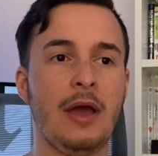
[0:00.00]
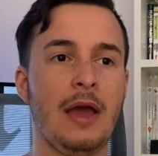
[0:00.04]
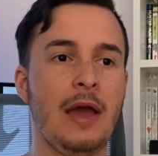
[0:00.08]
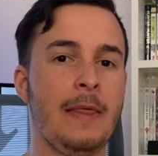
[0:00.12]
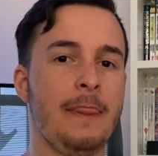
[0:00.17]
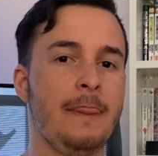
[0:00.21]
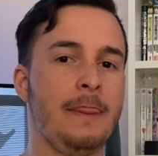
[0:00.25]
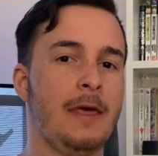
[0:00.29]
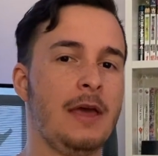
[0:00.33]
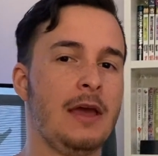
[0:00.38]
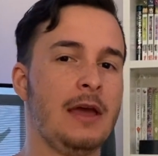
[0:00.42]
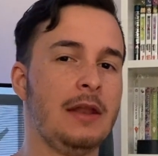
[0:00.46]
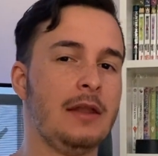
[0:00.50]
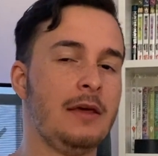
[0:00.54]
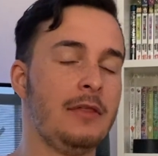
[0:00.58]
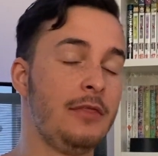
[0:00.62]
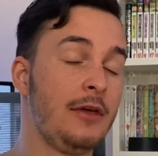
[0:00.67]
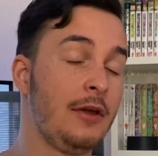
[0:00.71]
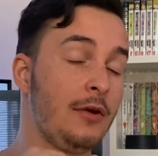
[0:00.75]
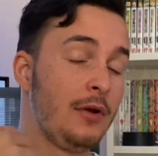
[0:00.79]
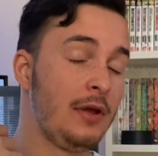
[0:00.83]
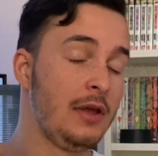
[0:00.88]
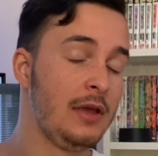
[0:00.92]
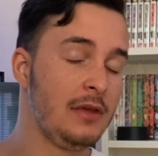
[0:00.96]
and then
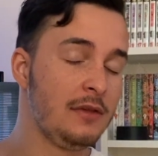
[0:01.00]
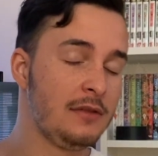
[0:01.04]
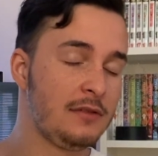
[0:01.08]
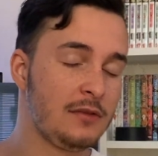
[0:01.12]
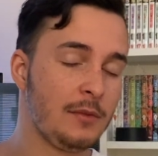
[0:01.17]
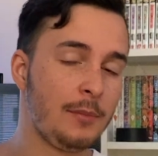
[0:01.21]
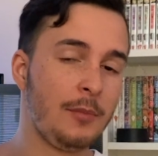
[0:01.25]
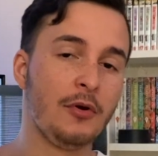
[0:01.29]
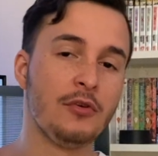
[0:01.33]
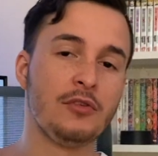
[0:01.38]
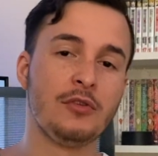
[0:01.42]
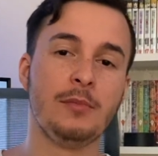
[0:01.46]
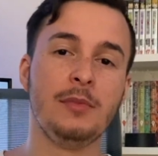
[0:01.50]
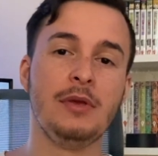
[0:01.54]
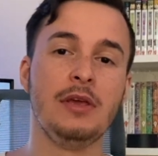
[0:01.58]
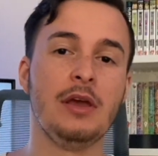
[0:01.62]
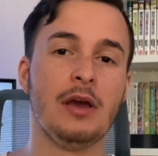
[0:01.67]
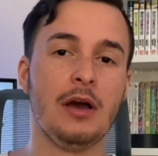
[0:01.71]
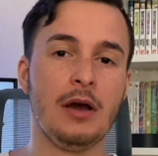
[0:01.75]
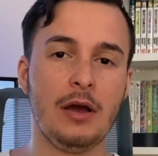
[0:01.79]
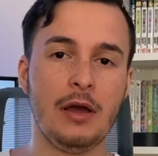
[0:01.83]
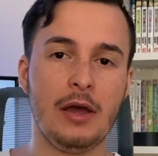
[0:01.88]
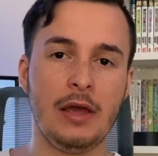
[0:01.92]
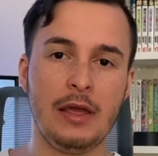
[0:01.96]
there is supposed to be
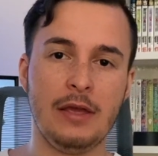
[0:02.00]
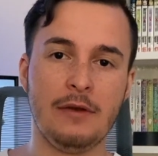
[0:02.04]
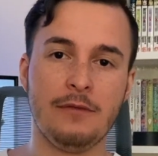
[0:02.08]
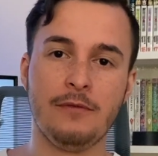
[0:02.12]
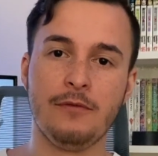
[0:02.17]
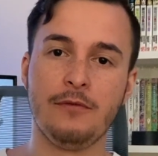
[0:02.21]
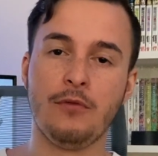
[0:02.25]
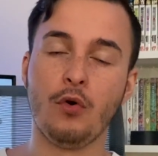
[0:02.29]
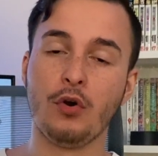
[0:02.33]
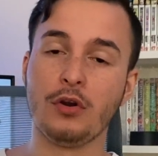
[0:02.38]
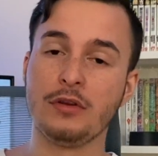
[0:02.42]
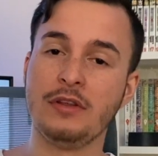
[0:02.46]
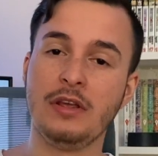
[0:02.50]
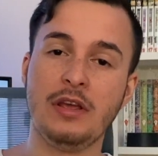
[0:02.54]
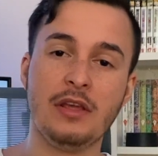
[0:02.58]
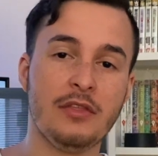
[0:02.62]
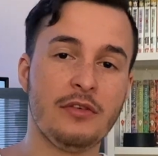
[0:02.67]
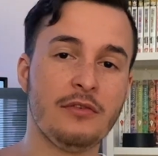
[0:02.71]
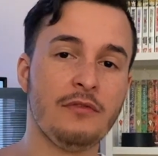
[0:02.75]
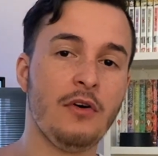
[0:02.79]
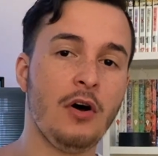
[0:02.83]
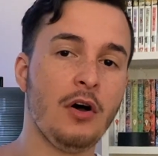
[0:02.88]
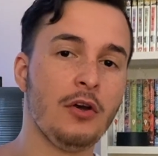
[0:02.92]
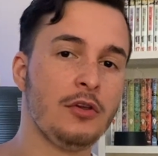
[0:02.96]
a 14th
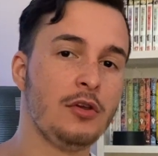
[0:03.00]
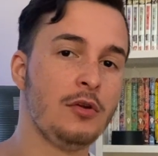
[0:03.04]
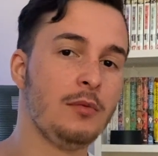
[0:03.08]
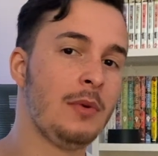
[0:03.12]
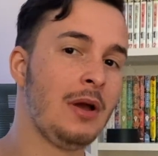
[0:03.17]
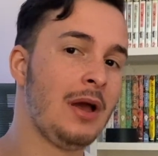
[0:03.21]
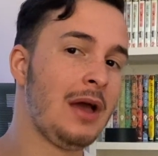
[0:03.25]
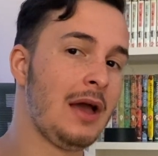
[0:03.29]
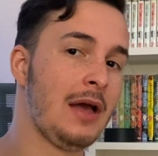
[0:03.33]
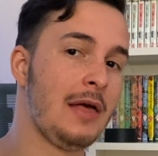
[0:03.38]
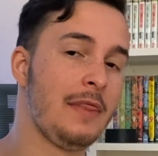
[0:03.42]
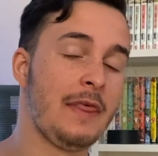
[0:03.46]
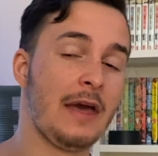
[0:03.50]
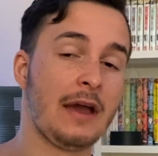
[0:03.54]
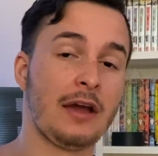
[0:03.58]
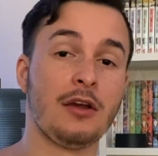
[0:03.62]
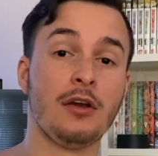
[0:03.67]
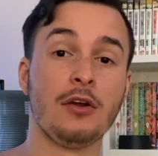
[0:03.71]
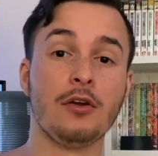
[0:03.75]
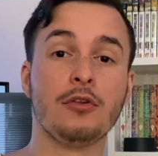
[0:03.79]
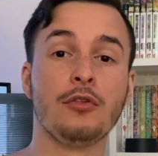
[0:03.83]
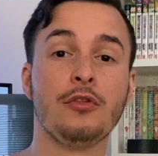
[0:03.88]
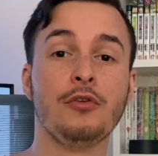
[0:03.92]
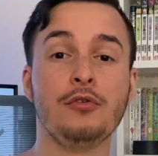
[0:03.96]
volume that
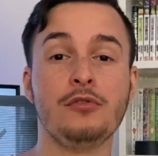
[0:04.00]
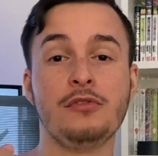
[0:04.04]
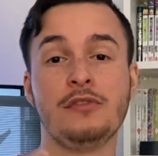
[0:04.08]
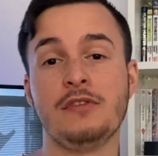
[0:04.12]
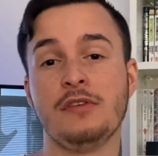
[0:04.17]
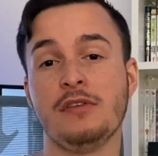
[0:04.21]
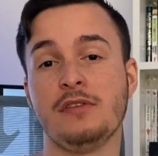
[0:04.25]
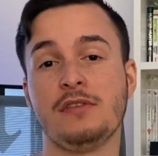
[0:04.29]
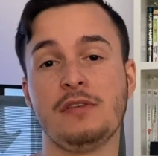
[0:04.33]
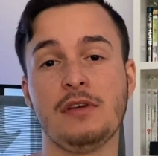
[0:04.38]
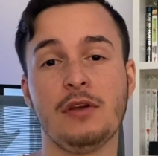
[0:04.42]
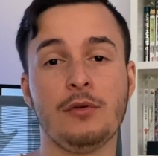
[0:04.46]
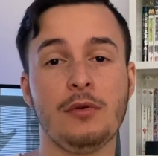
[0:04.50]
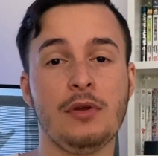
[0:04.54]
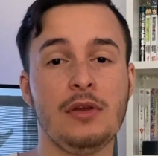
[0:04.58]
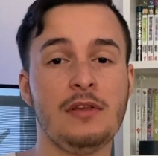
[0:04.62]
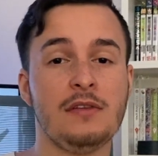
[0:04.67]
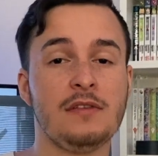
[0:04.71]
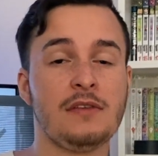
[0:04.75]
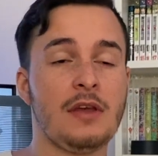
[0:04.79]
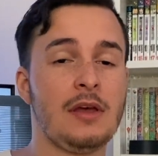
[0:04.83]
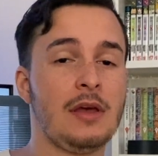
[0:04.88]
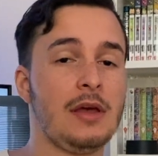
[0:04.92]
concludes the series,